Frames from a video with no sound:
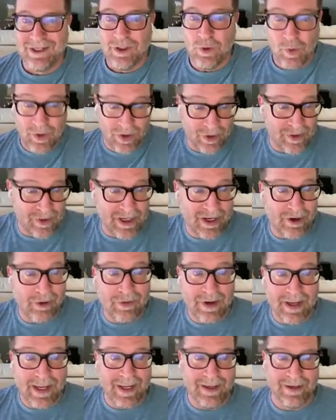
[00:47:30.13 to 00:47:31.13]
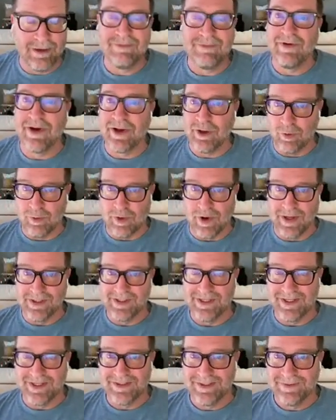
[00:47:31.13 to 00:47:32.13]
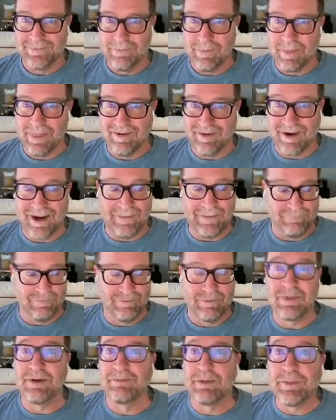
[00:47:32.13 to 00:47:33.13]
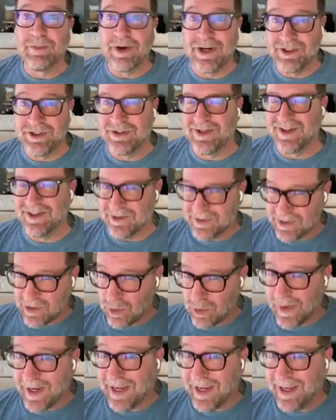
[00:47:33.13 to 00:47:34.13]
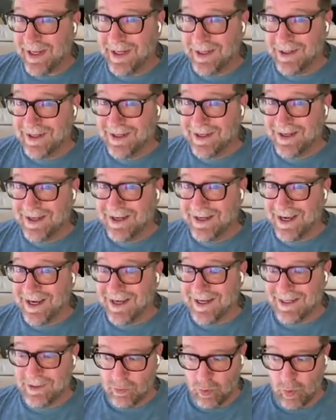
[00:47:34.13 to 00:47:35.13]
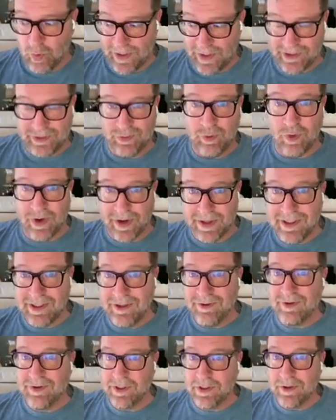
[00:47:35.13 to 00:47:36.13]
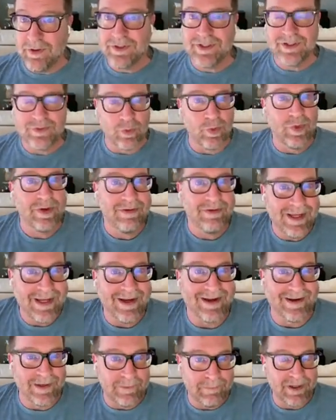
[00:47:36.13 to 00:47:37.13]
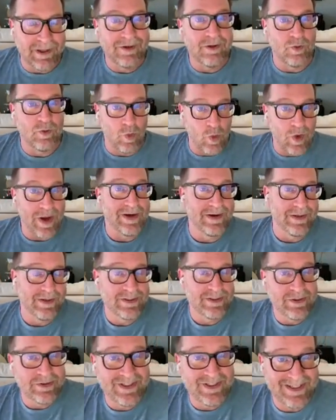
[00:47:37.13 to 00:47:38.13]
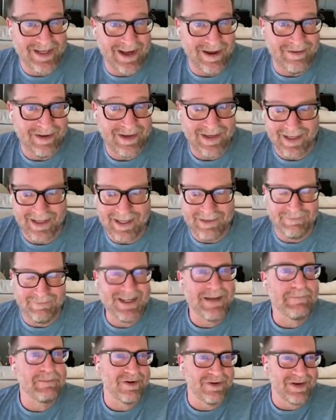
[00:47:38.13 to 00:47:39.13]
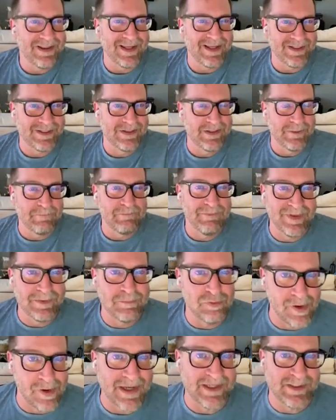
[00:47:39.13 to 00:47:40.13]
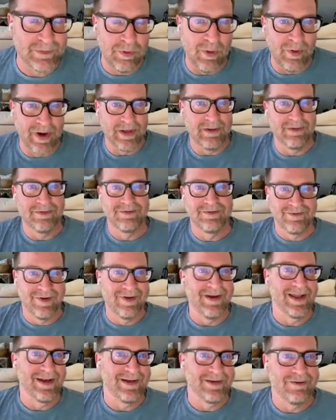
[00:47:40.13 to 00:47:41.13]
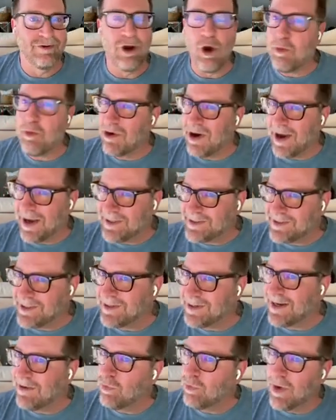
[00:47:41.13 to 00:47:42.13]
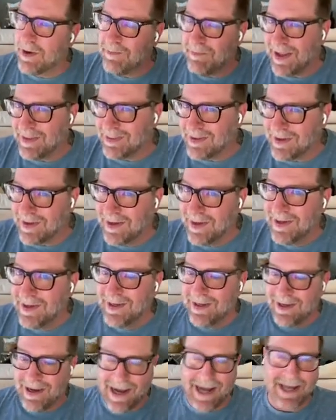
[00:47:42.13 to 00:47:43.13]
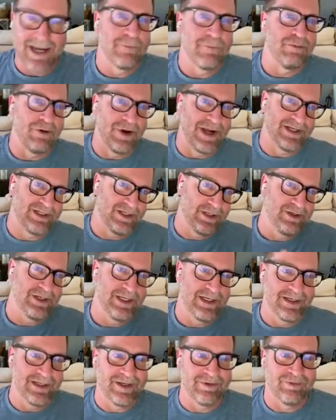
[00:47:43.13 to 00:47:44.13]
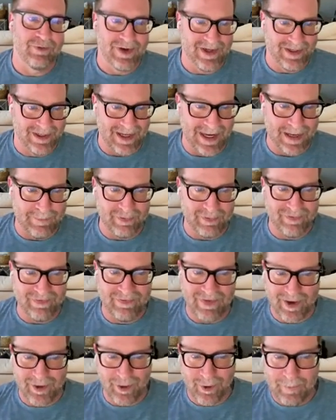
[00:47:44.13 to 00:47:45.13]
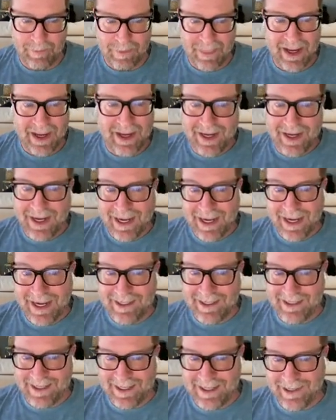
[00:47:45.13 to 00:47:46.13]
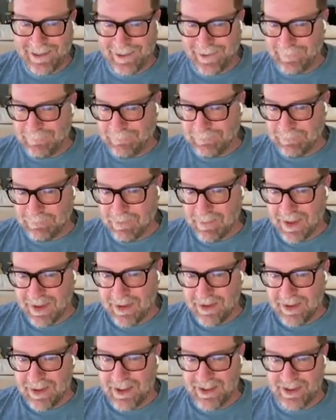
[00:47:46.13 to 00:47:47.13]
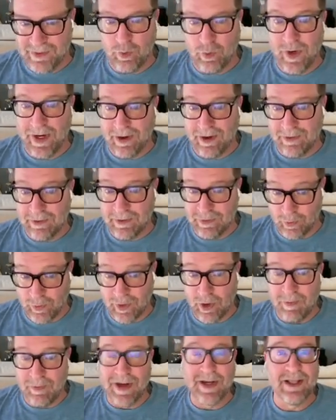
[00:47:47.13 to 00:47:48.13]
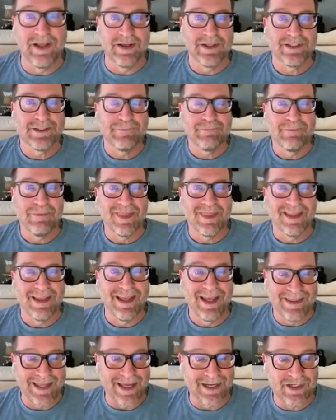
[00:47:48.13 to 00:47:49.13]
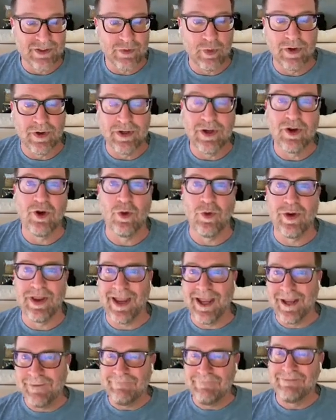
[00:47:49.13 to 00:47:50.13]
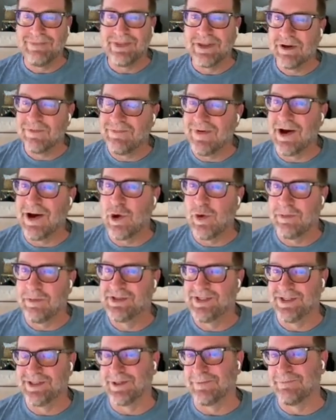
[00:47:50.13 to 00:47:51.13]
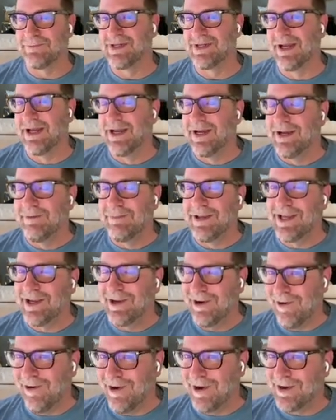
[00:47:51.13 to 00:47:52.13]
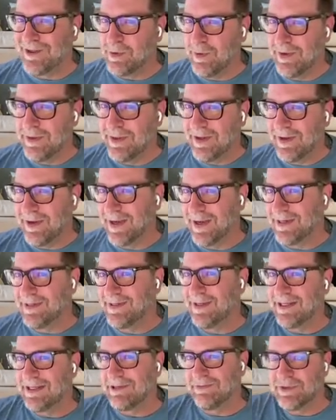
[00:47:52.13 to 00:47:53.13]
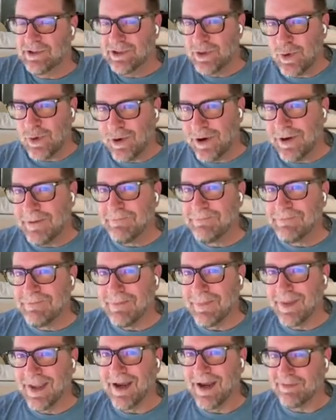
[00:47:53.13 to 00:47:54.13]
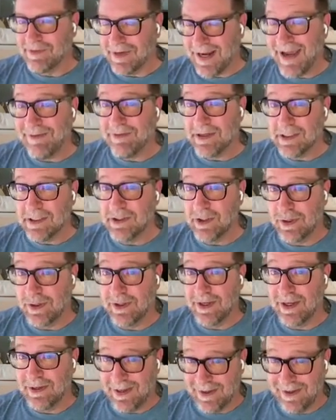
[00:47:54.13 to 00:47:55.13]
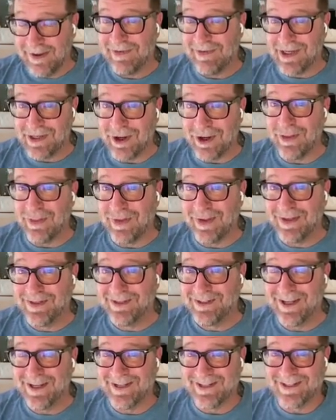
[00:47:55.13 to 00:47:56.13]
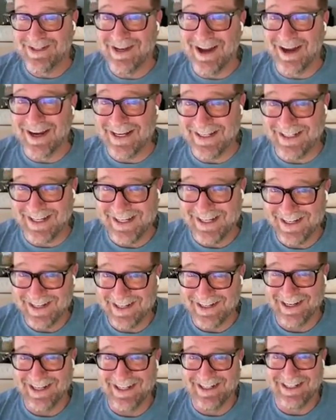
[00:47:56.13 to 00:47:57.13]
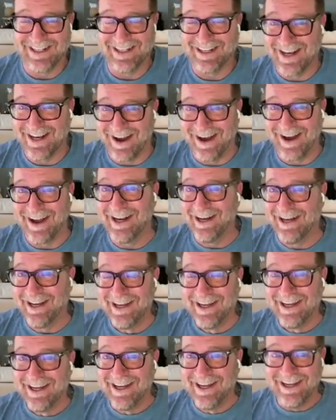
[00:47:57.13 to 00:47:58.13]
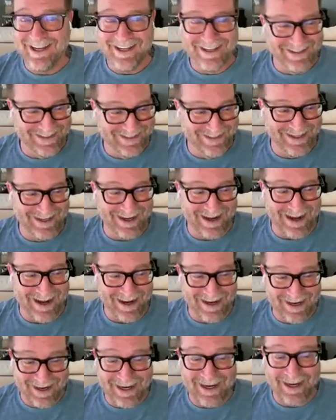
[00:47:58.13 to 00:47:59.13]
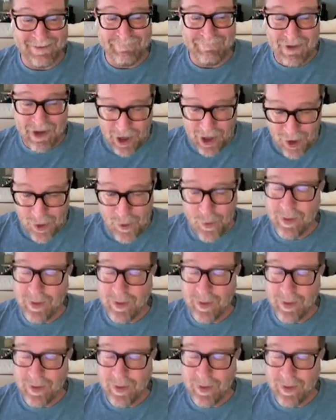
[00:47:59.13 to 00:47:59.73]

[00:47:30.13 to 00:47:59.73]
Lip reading: we're going to create your funnel process. All right. Remember, I showed you there's three, and which one you use is really going to depend on what it is you're selling. And typically that's the price point related. Low price, you can have one method. Higher price, you need a different type of funnel. And here is where the real money is. And that is we're going to create your follow-up systems. Because one thing I can tell you for sure, after having done this since 1999, is I know